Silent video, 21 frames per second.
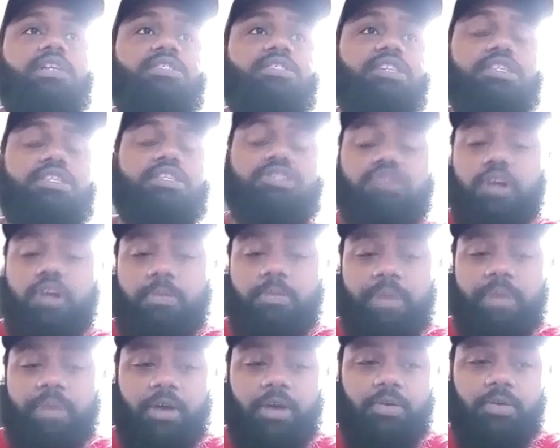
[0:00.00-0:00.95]
it's, it's all
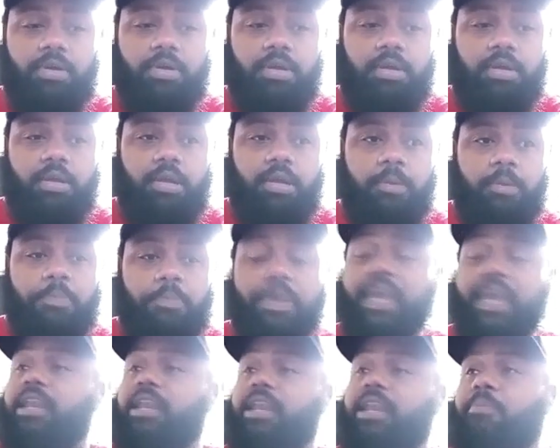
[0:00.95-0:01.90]
about
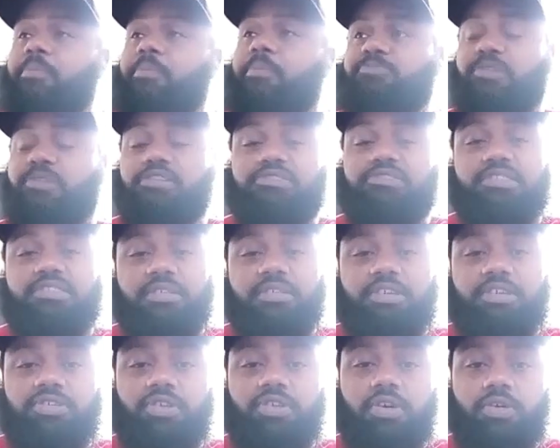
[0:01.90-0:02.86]
picking the best person,
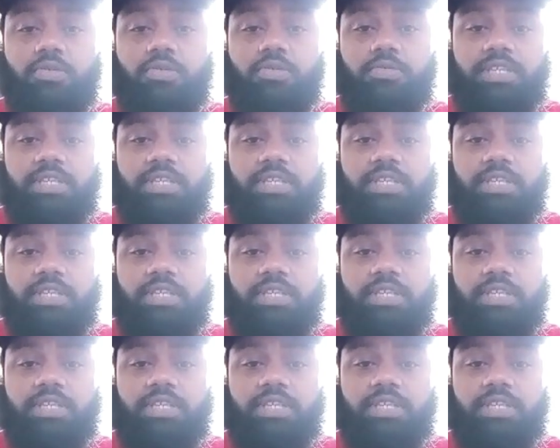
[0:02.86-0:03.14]
you know,